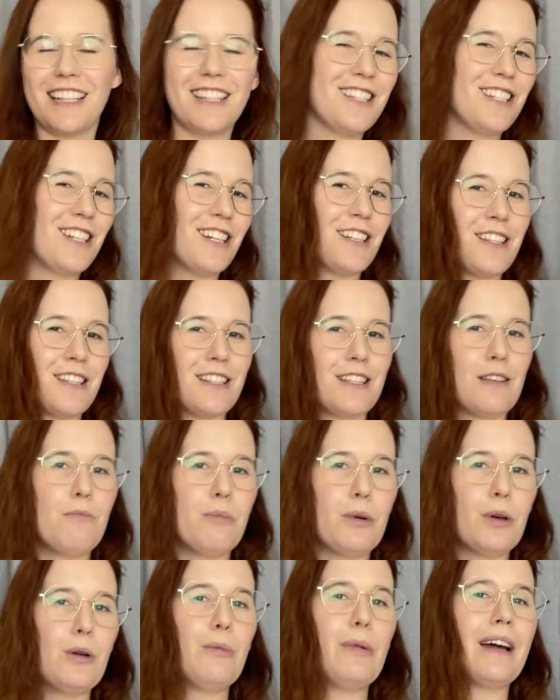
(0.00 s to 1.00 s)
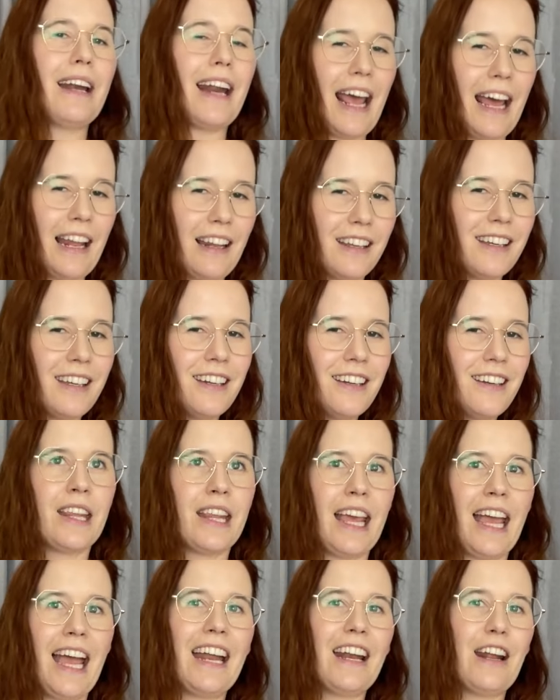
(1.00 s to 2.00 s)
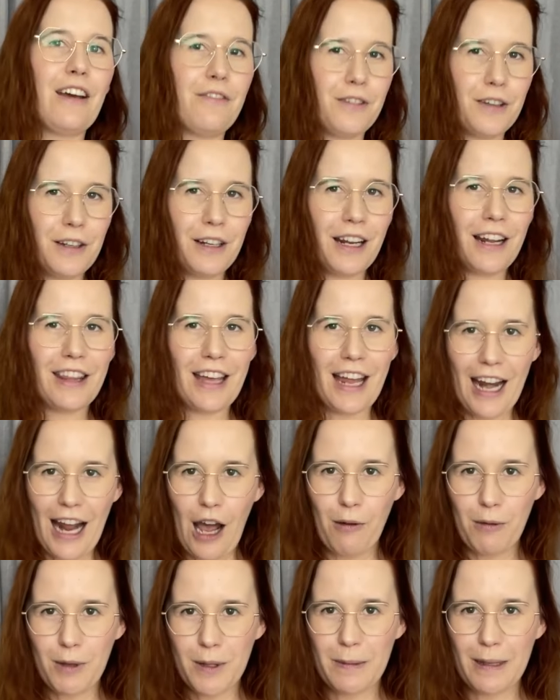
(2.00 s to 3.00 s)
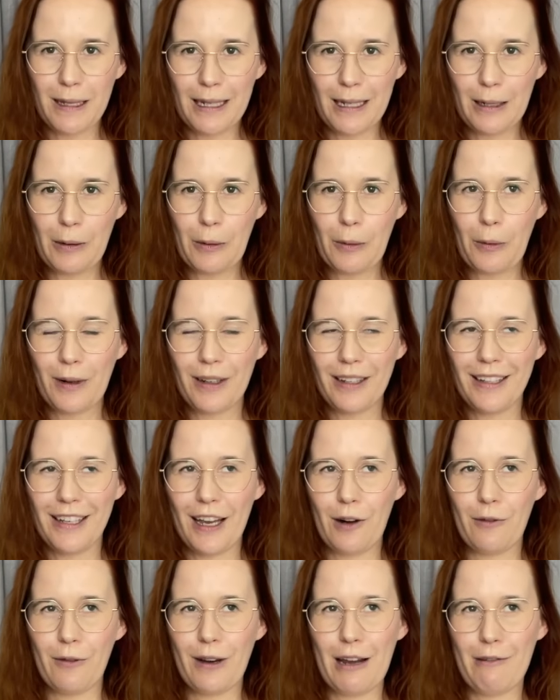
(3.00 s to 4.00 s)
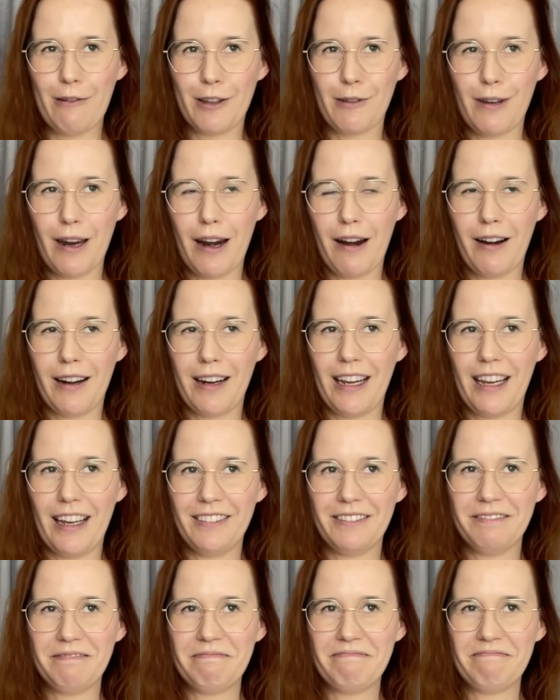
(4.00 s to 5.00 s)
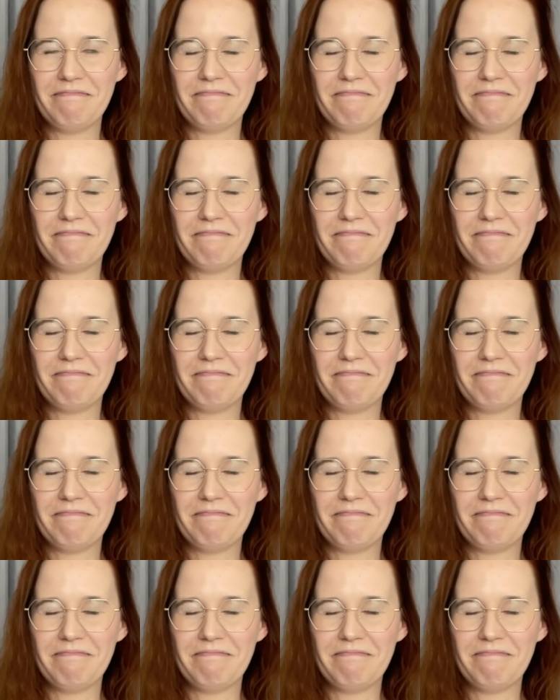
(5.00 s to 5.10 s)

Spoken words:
just simple but elegant, and I feel like that helps me get away with wearing it